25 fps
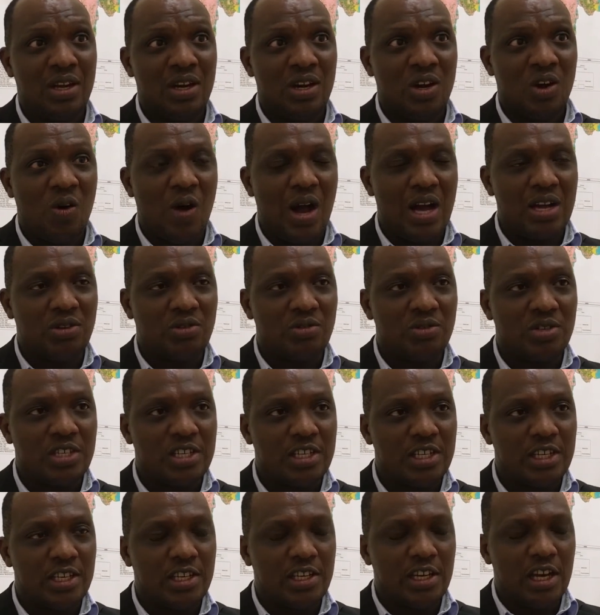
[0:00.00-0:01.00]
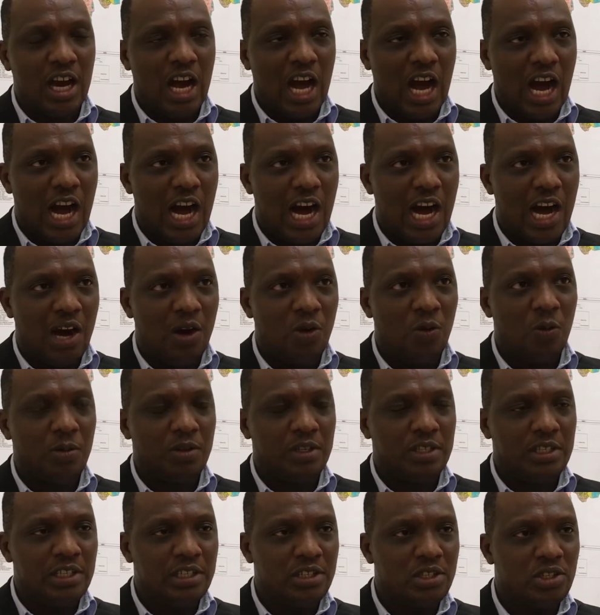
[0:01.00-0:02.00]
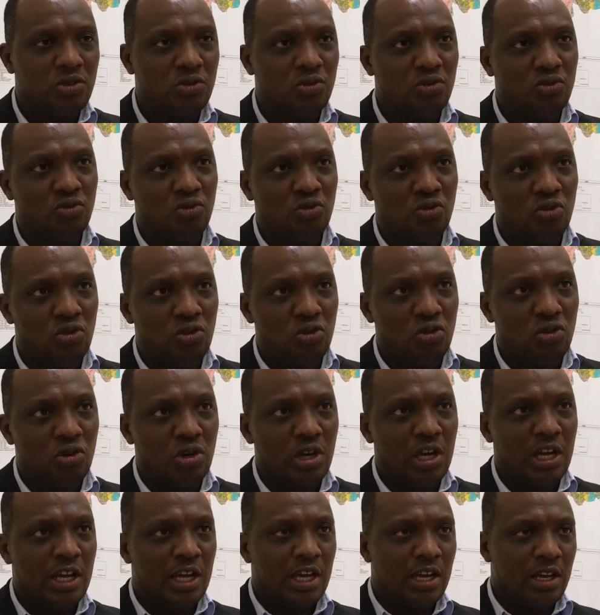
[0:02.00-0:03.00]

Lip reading: We want to see how this should go